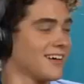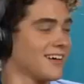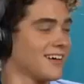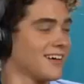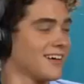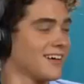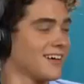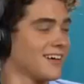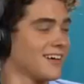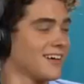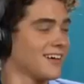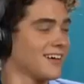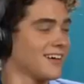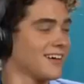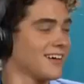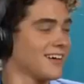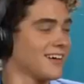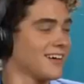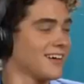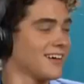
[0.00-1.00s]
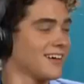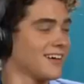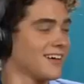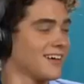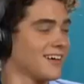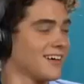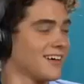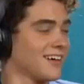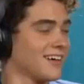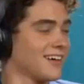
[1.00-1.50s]

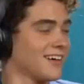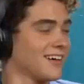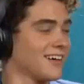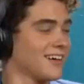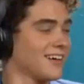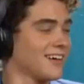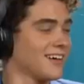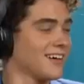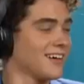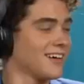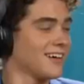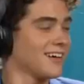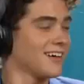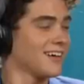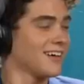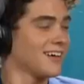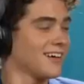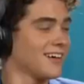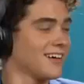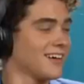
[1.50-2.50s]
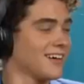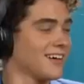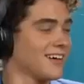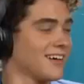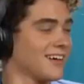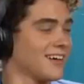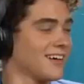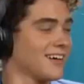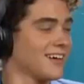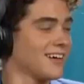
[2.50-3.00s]

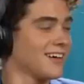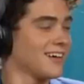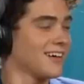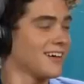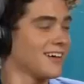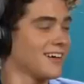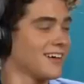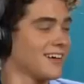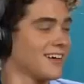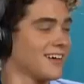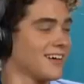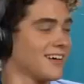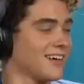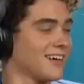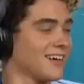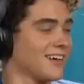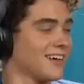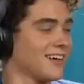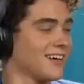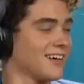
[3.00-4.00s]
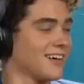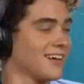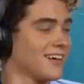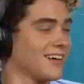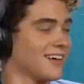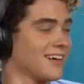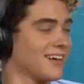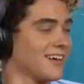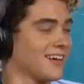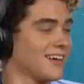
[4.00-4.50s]

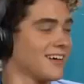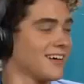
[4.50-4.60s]
[no speech]